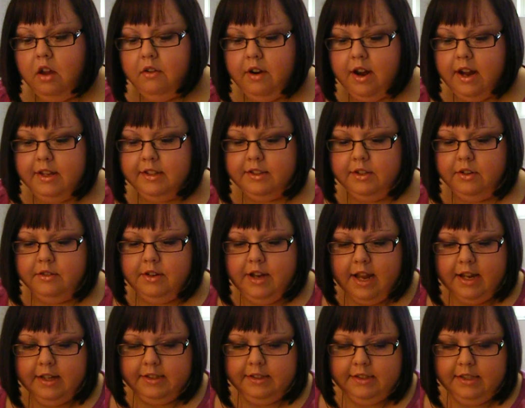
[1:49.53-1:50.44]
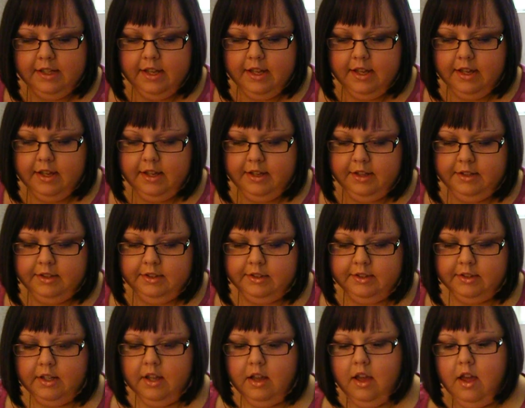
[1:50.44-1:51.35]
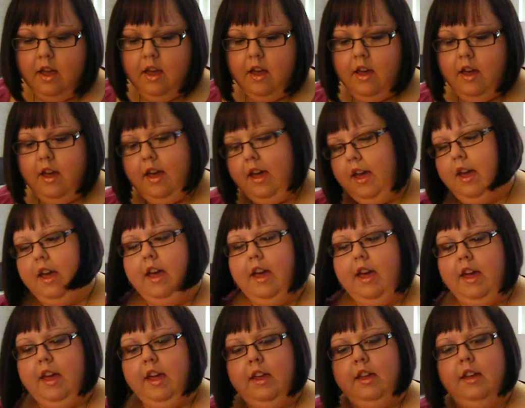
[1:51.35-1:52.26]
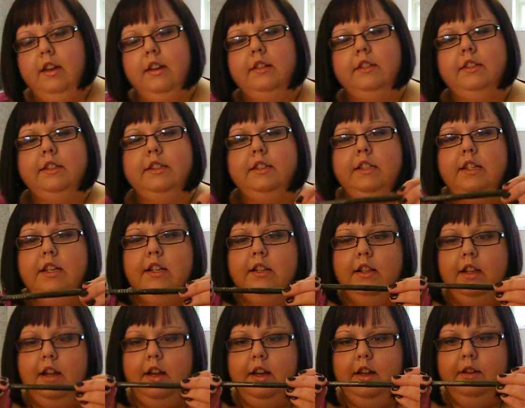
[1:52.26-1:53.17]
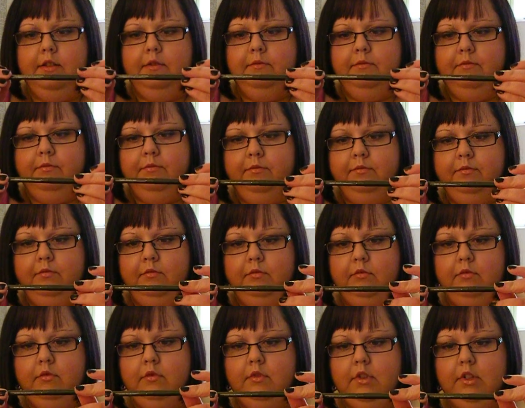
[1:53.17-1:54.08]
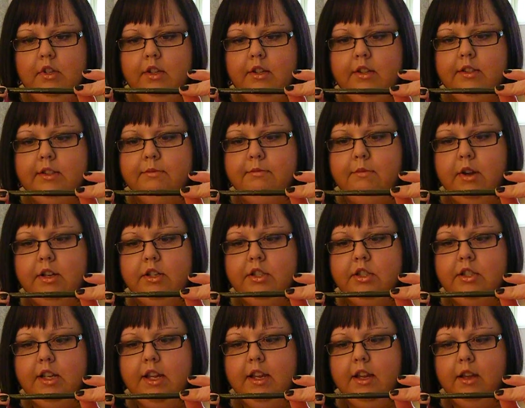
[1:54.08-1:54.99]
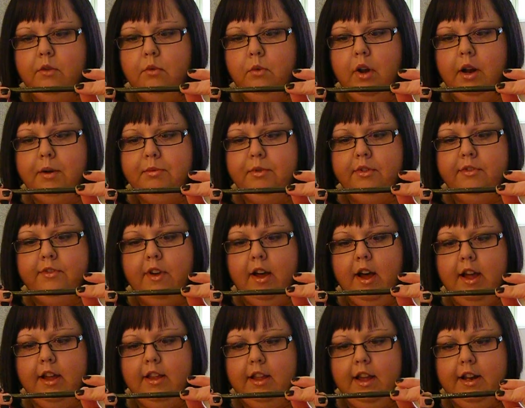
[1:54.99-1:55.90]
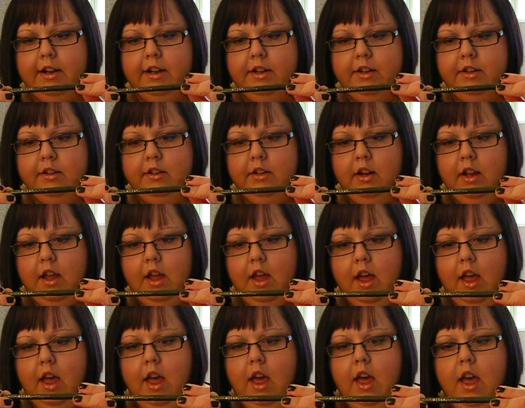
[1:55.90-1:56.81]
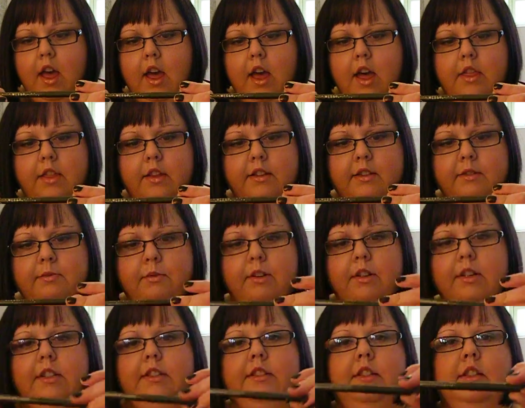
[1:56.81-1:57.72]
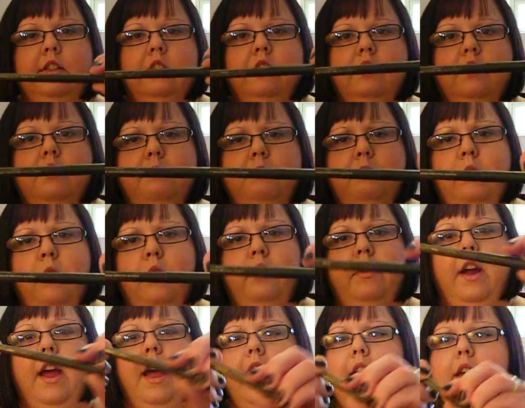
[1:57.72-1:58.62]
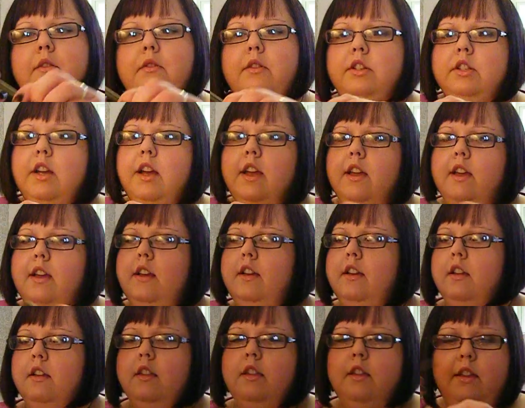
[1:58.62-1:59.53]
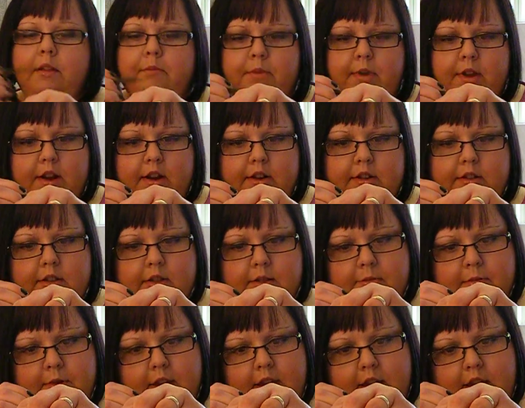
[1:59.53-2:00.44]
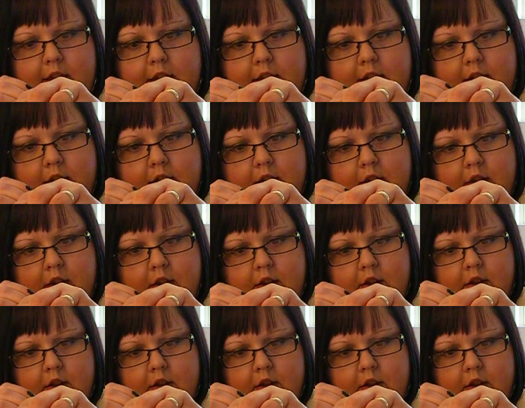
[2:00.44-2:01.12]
Alright, so next is a Stila Smudge Stick Waterproof Eyeliner. And this one is in Moire, which it appears to be